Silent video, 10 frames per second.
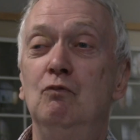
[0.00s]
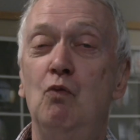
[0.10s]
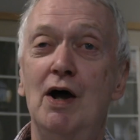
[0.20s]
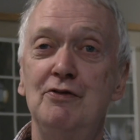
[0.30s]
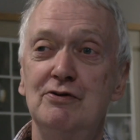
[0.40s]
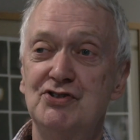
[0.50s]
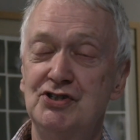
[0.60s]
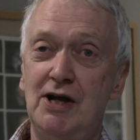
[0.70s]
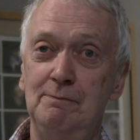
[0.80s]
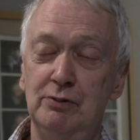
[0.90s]
weather is the
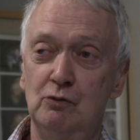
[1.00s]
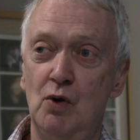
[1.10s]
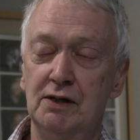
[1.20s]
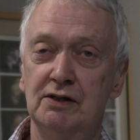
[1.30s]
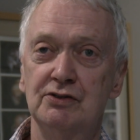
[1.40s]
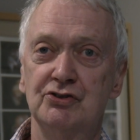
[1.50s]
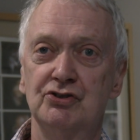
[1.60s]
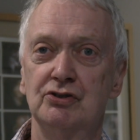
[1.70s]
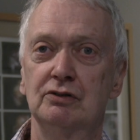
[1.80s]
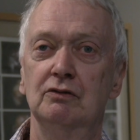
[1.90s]
number one
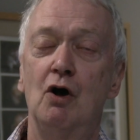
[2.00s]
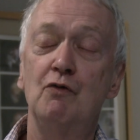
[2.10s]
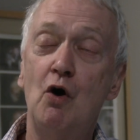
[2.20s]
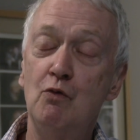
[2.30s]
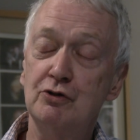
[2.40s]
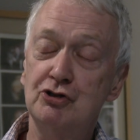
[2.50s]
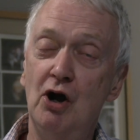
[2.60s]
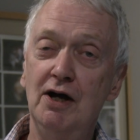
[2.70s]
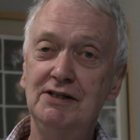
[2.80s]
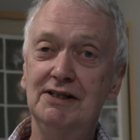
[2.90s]
concern. Although we're
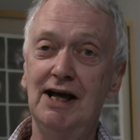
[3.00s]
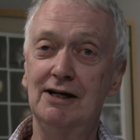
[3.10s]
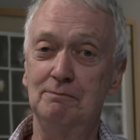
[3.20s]
trying to get